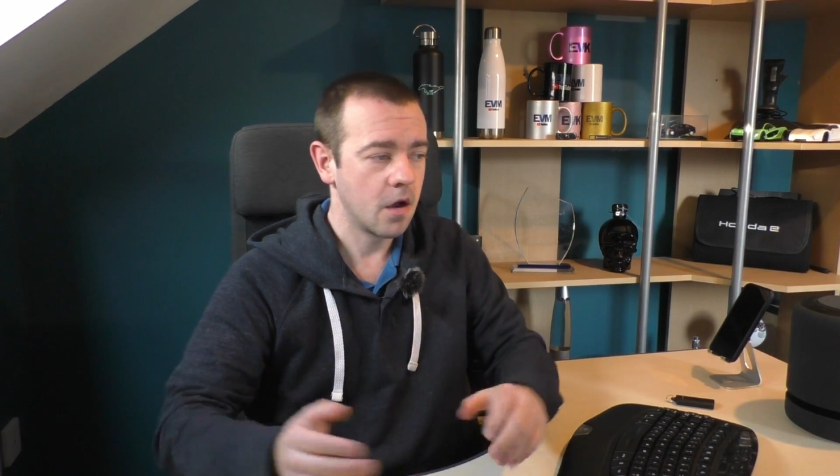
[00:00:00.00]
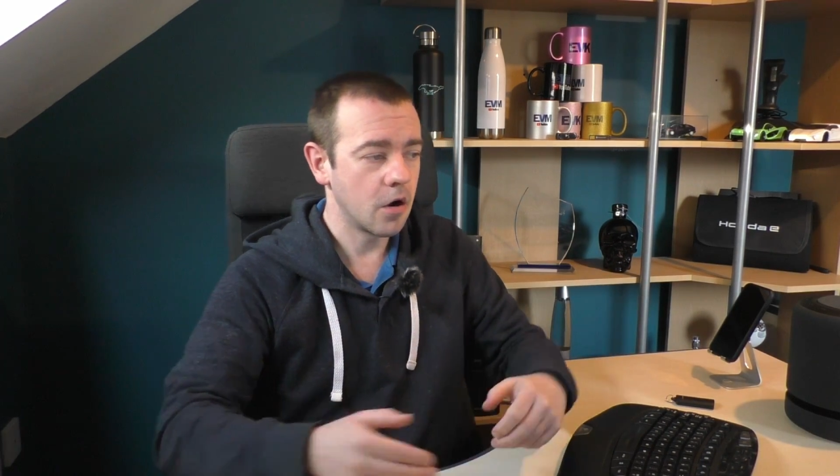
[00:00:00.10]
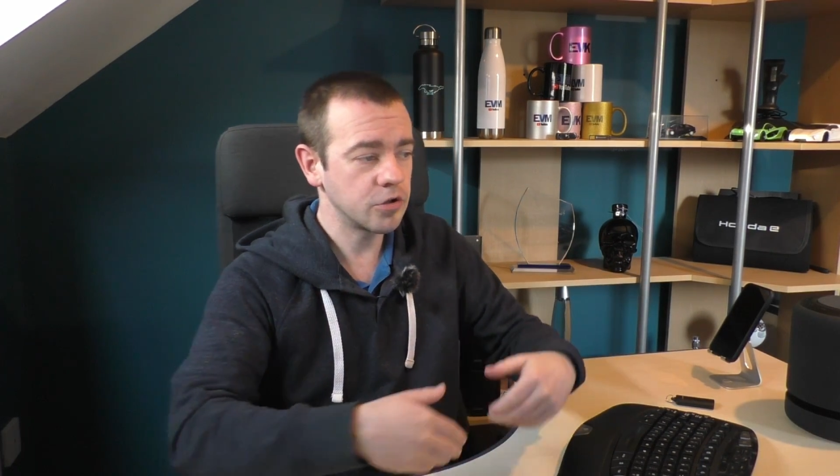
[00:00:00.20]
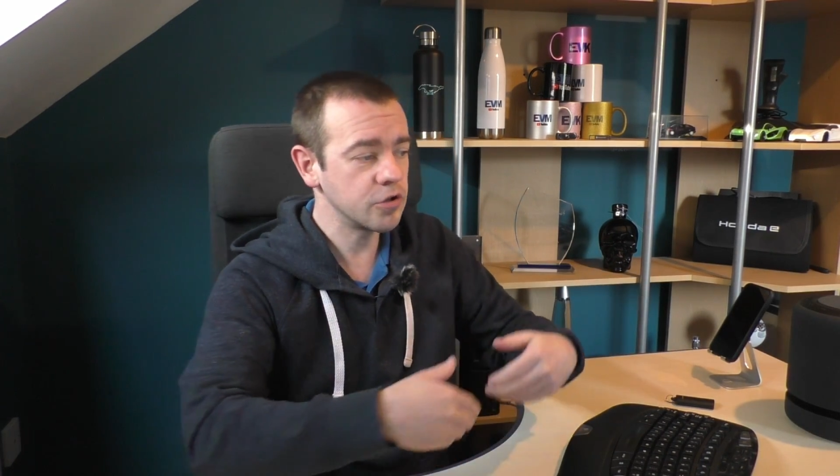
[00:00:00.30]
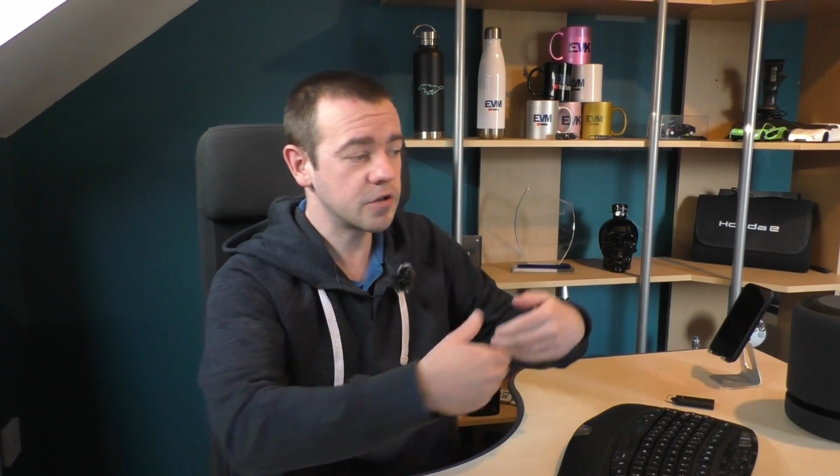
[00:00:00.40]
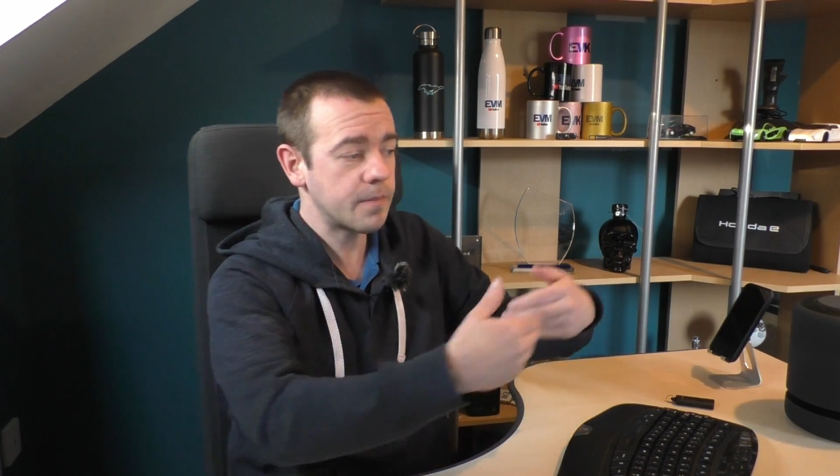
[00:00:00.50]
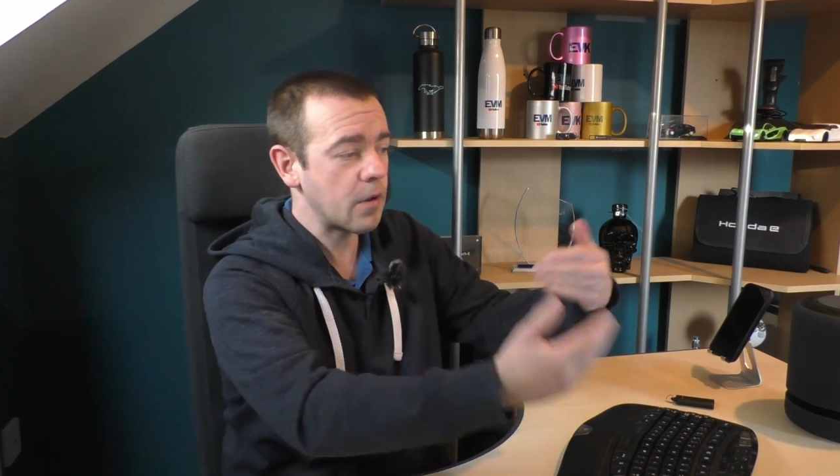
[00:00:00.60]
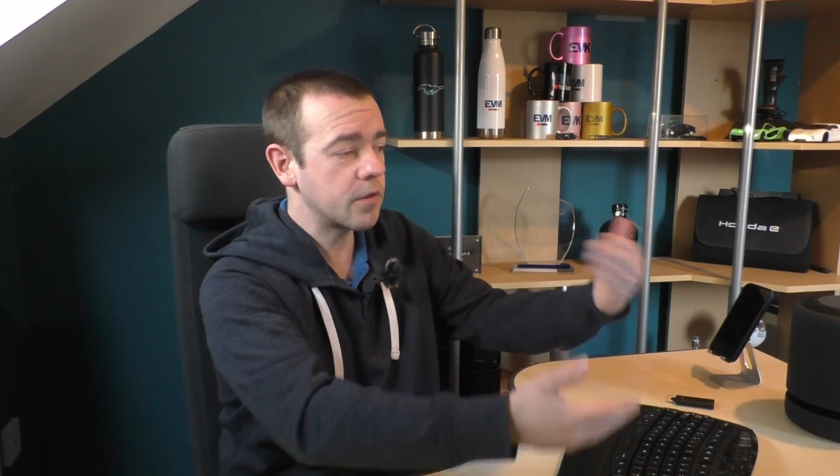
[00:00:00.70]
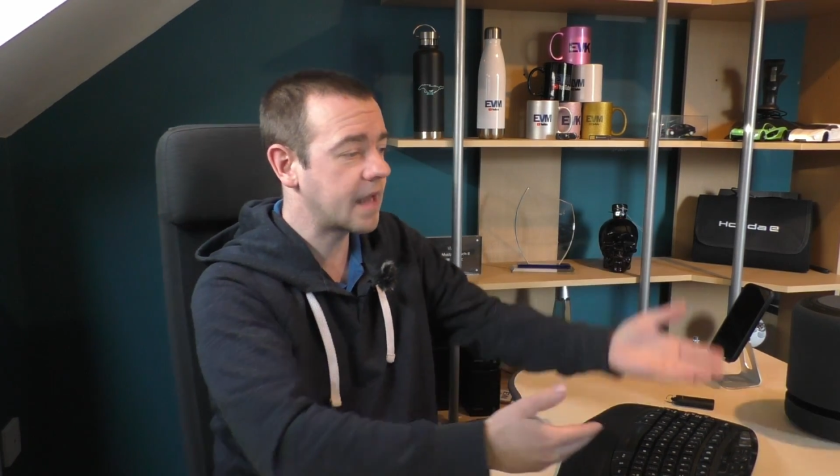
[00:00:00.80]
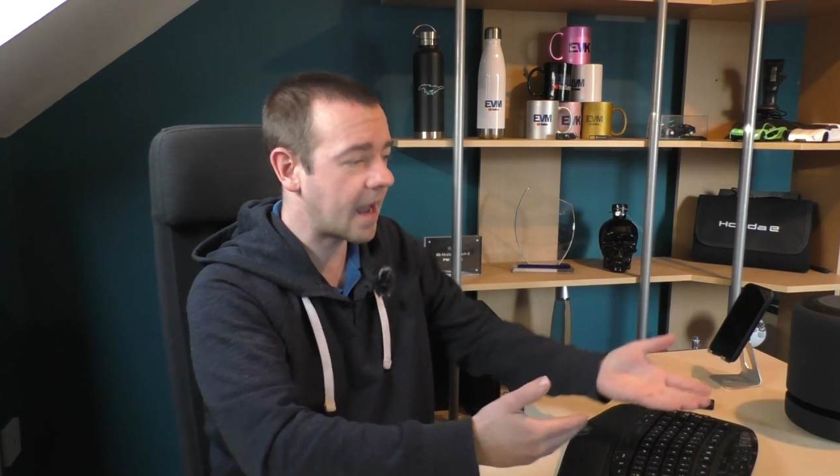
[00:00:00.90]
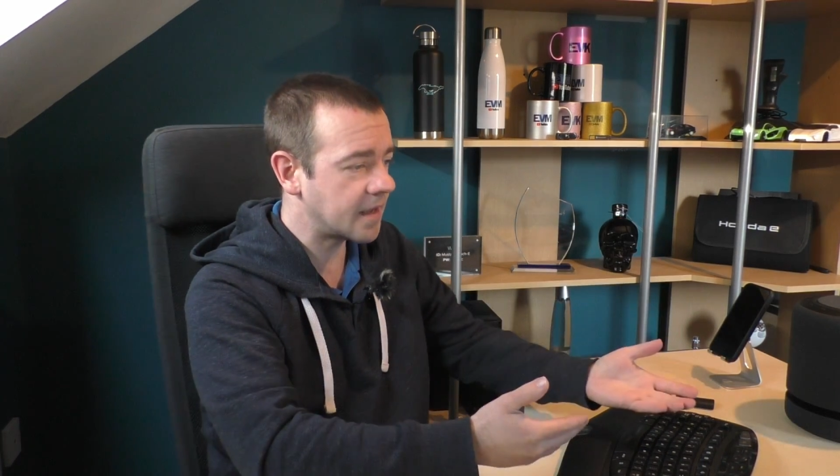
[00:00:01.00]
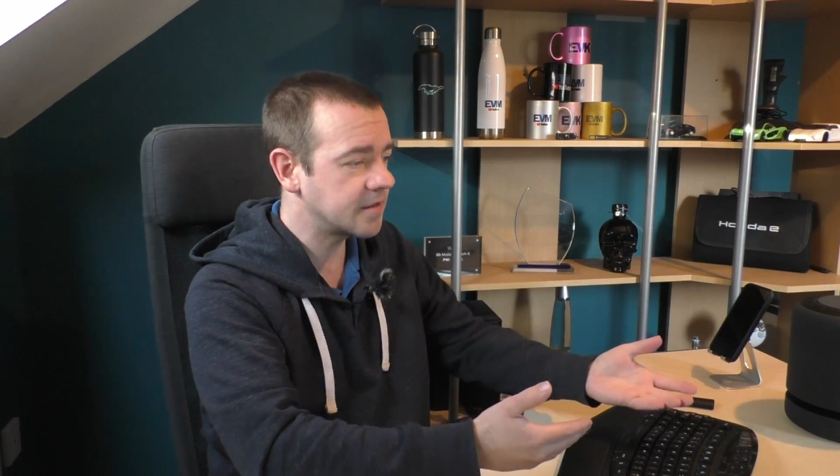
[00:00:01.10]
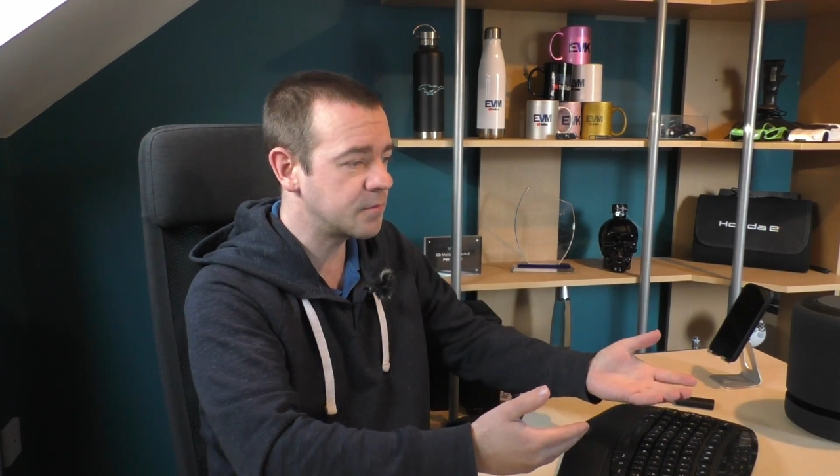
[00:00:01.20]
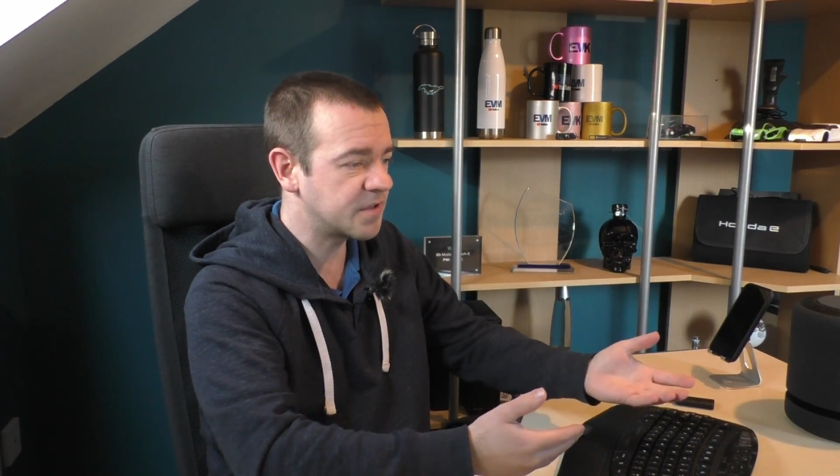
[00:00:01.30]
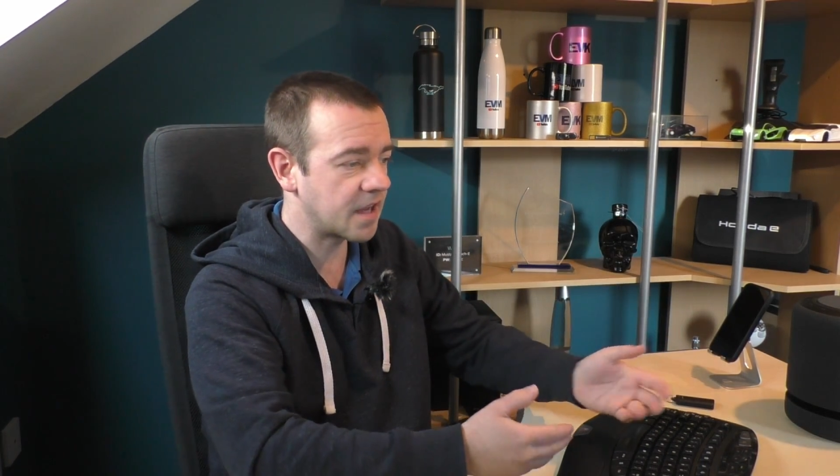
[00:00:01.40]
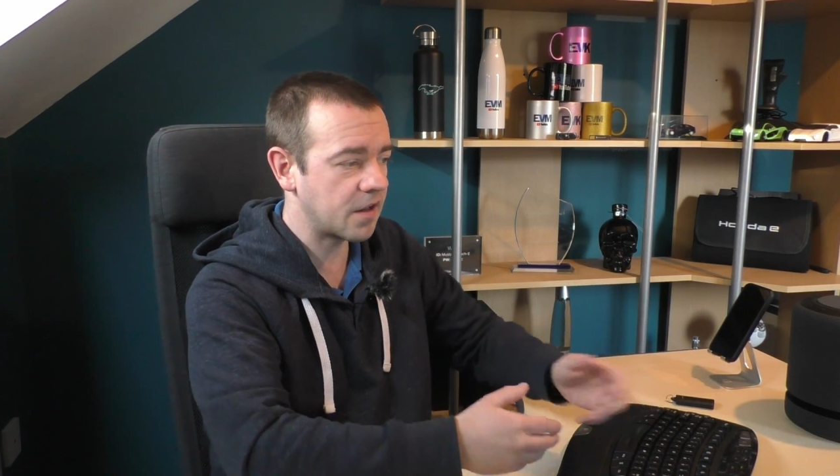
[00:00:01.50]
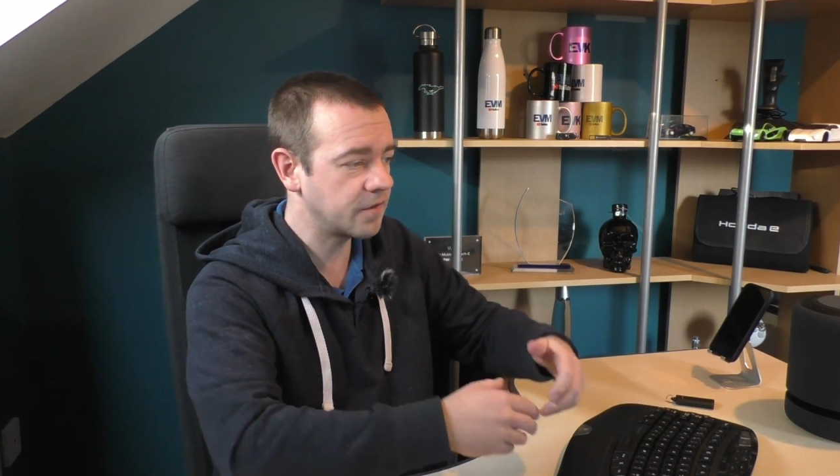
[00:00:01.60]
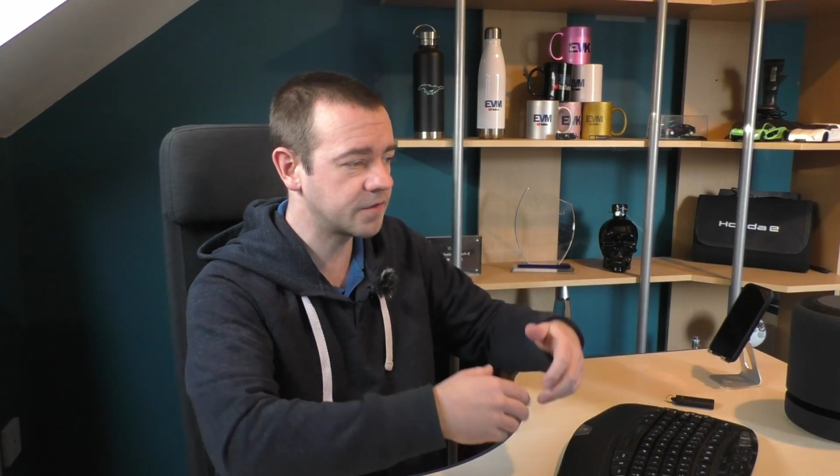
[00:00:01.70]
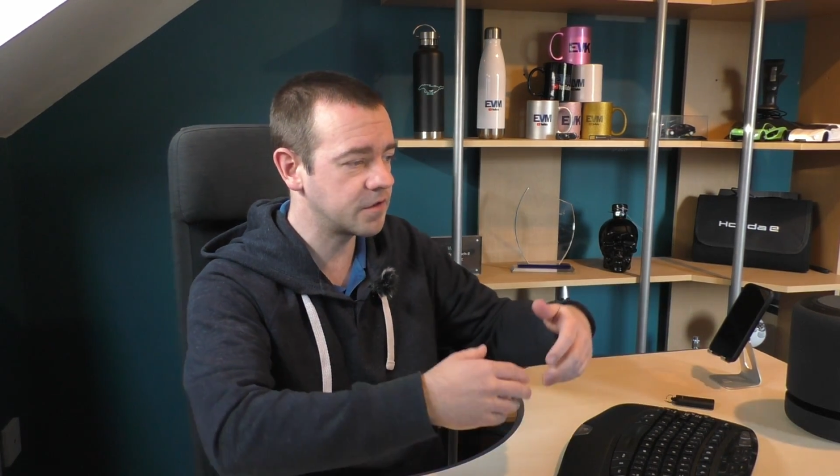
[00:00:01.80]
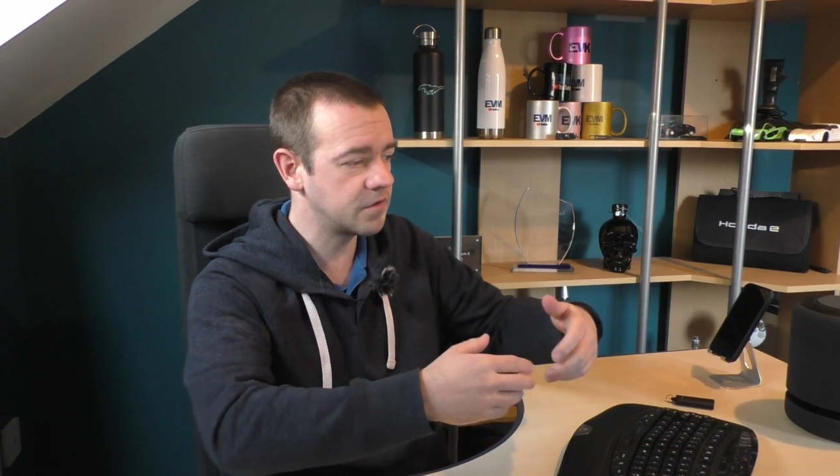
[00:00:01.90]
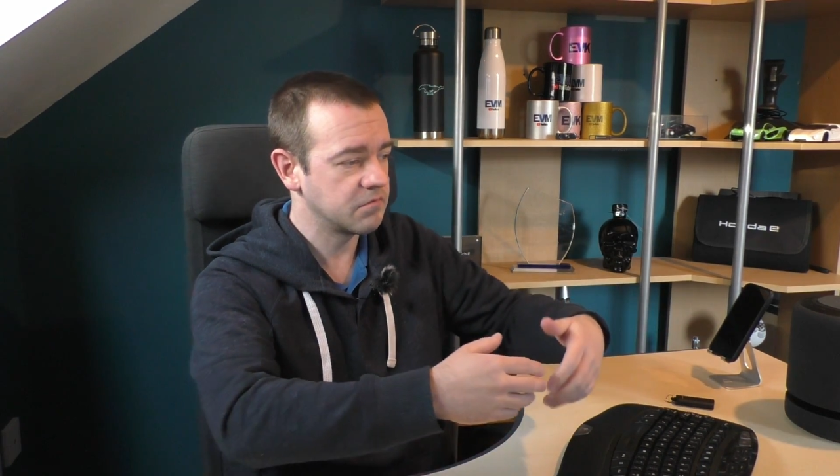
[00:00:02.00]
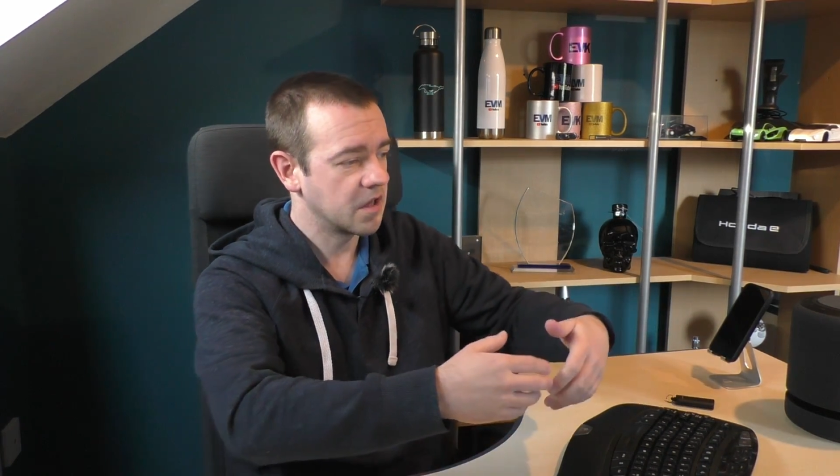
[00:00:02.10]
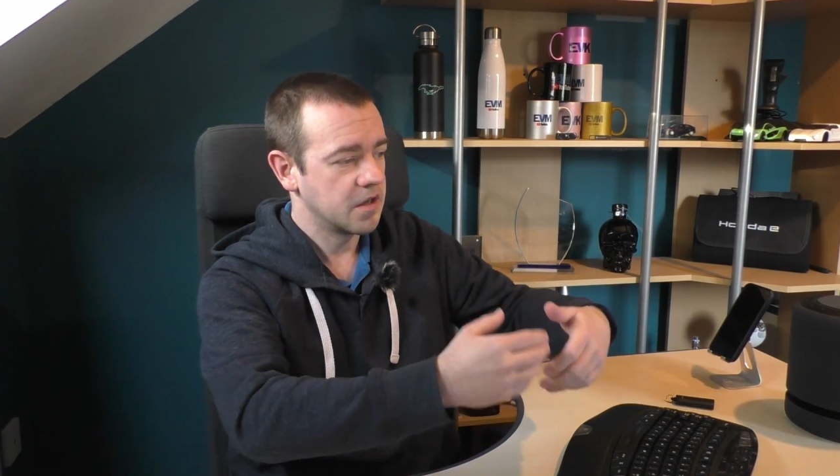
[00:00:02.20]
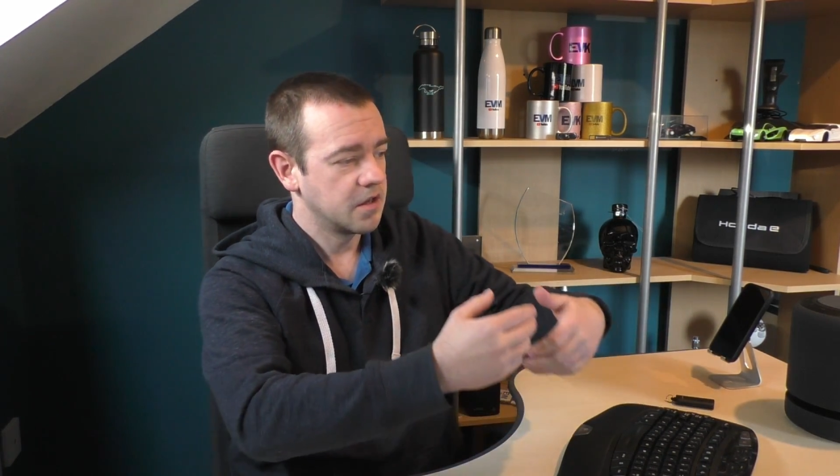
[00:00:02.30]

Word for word: or just about the cars themselves and,